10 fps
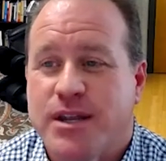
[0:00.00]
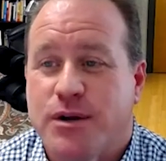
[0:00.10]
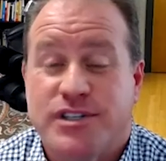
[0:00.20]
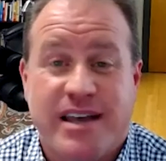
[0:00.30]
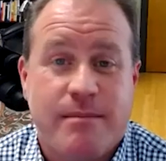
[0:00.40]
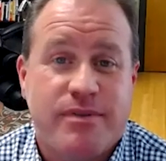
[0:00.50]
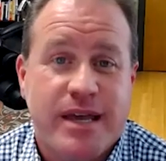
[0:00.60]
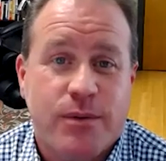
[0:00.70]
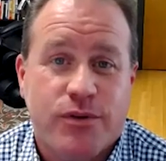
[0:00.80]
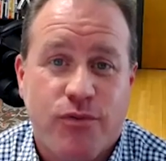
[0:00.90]
Same
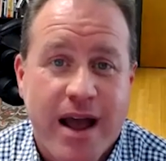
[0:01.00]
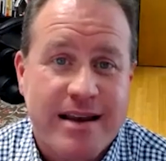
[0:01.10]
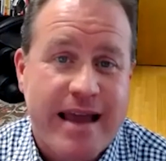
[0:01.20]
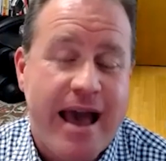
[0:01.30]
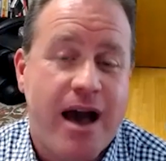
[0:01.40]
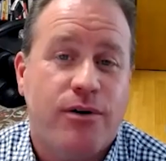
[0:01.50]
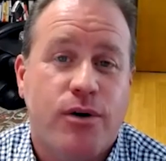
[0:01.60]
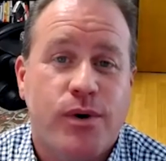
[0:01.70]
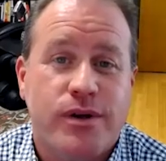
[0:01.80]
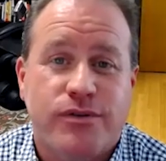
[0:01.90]
thing with right now,
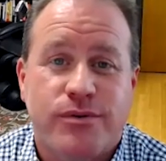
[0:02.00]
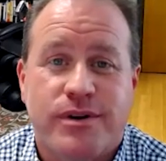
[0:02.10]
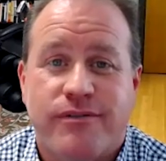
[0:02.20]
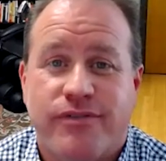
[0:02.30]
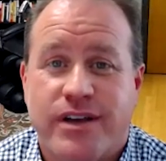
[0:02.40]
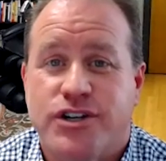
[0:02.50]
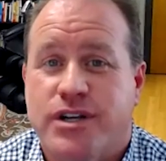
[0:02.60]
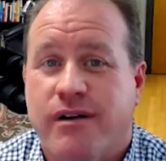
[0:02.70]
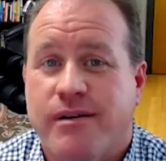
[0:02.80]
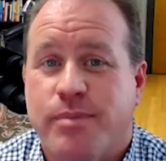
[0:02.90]
going through an
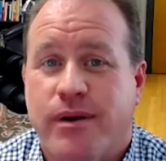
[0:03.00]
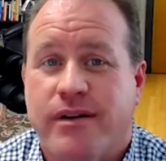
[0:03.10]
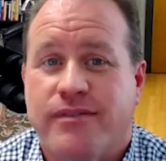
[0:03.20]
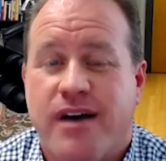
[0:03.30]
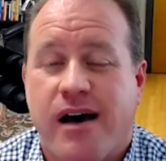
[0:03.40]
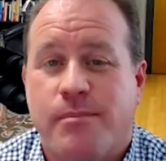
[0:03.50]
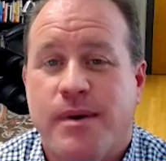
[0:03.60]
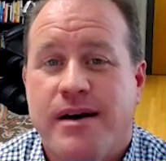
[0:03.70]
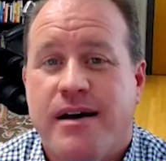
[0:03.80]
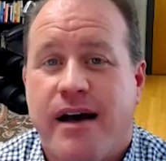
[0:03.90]
inflationary period of time.
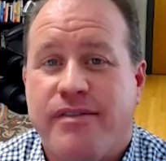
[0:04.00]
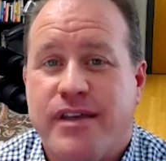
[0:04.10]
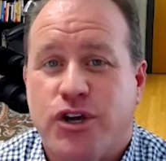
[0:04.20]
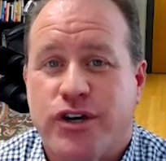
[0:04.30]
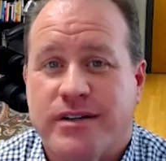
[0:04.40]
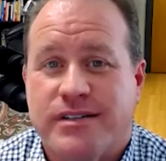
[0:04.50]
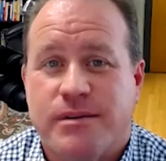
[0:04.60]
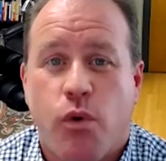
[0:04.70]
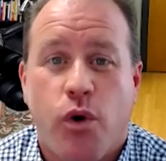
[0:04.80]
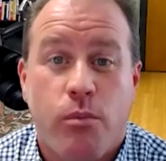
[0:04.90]
I think you're going to see
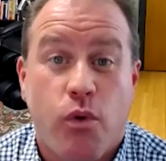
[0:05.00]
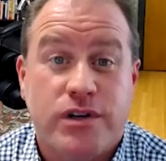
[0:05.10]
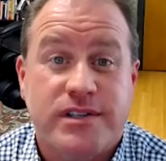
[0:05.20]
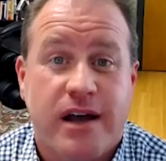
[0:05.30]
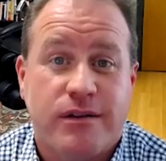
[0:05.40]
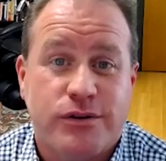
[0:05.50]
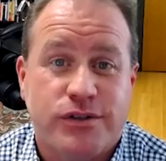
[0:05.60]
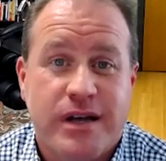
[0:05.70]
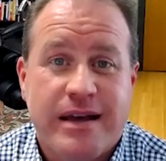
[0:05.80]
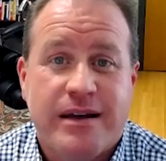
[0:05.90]
more and more sellers
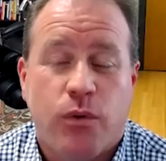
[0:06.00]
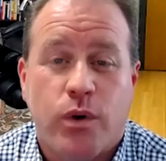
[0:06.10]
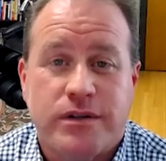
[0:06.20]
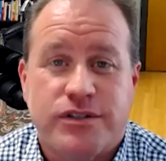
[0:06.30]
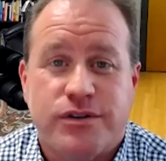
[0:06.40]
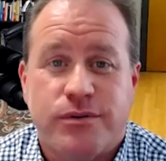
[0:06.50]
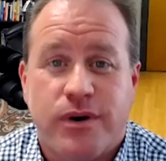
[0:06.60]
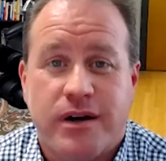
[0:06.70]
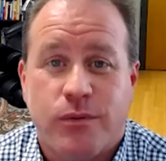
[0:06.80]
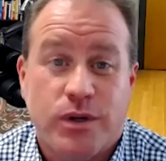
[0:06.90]
want to
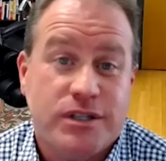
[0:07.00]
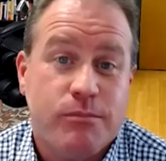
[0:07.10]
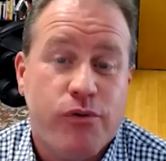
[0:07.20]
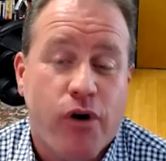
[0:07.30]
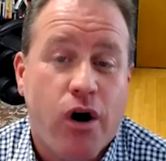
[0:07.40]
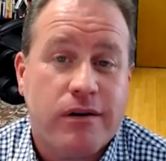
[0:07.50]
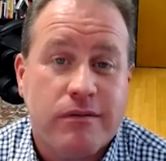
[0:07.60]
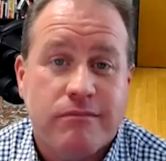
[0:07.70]
move on.